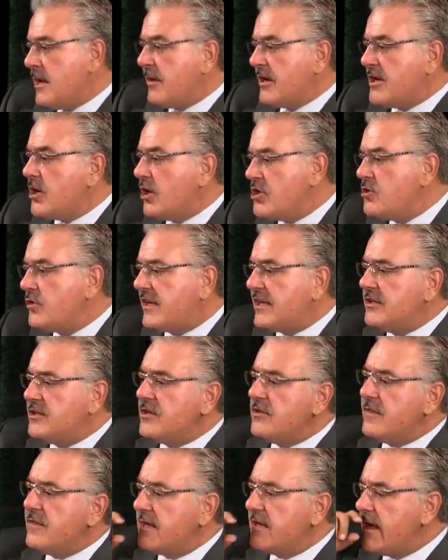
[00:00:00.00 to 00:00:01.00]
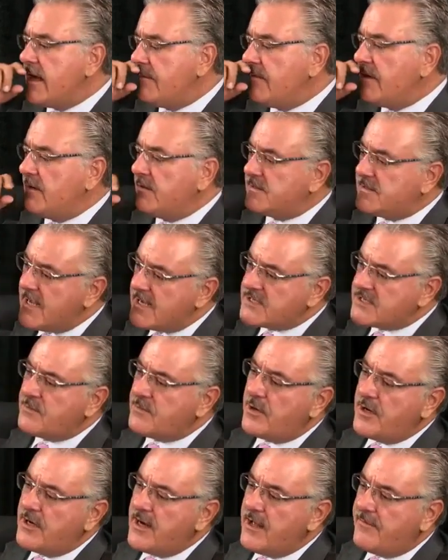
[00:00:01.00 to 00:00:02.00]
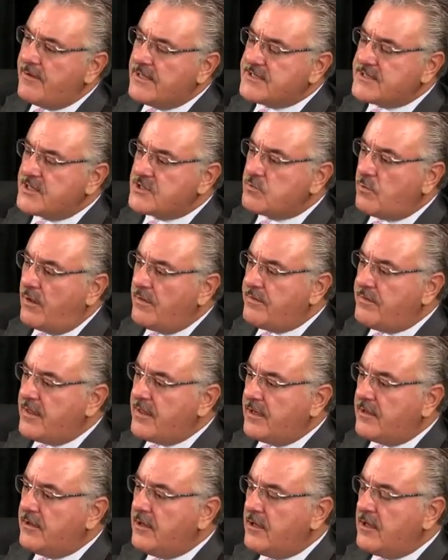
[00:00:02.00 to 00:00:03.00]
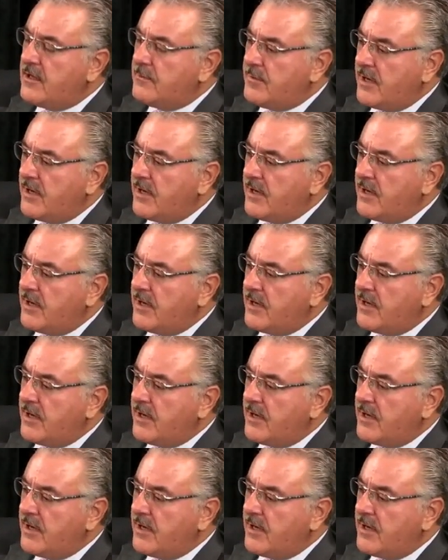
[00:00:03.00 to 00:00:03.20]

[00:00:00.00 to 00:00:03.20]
But no, you can do that. Testimony and evidence is one thing,